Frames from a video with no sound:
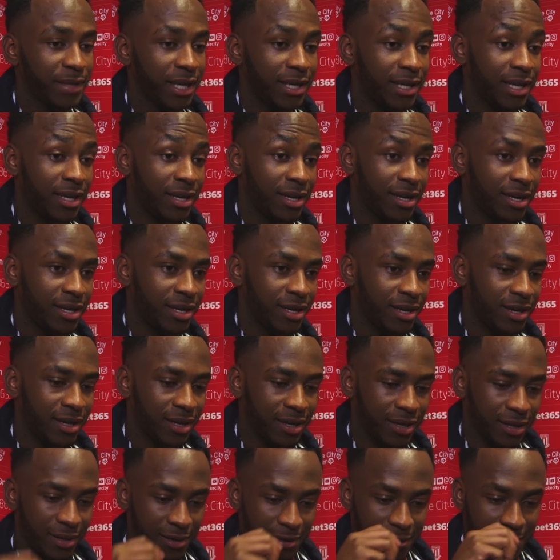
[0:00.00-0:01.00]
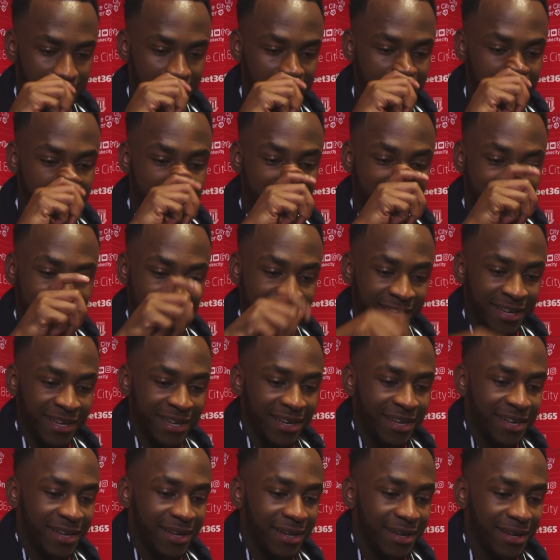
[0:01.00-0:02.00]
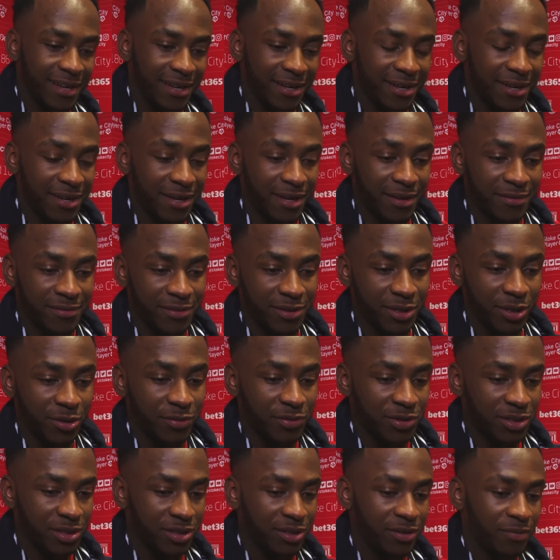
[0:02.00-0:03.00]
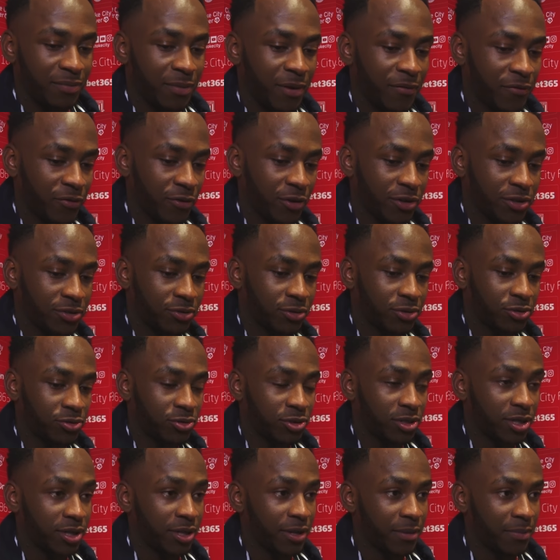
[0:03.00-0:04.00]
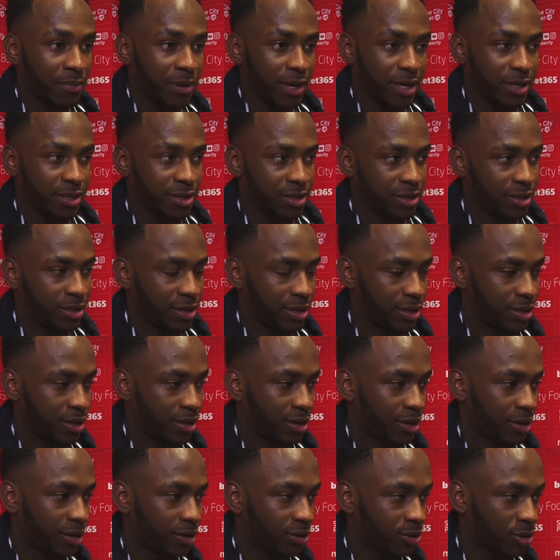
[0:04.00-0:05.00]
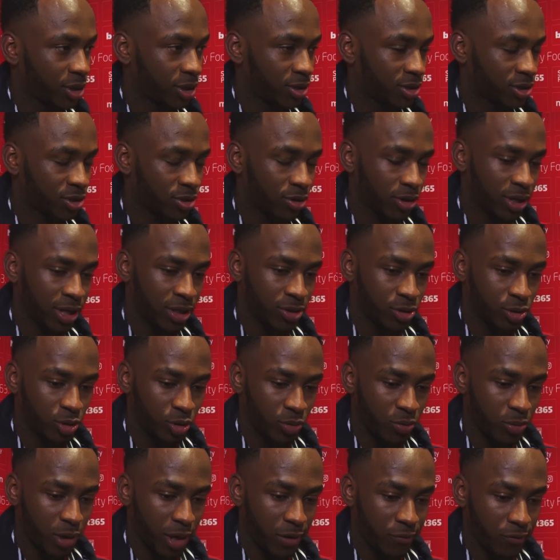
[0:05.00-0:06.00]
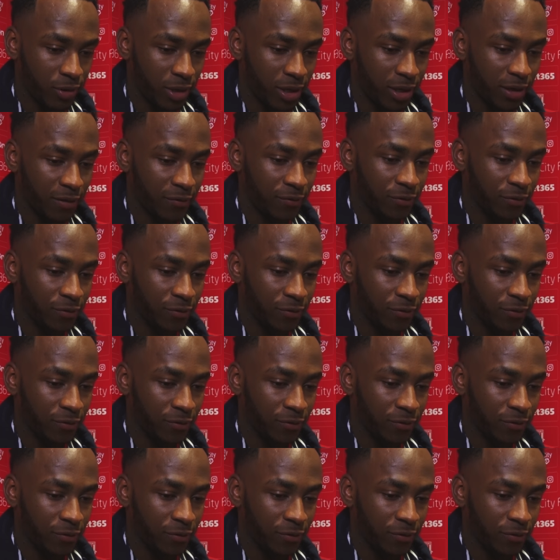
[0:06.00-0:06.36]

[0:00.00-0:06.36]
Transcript: Yeah, yeah. Um, uh, I think obviously the, my first touch wasn't the best, uh, so I was stuck in two mind really.